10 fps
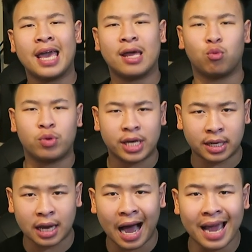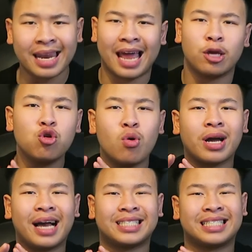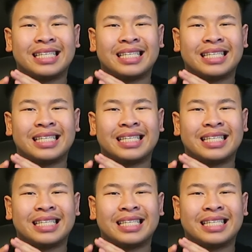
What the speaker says: in Week 9, and you know what, guys,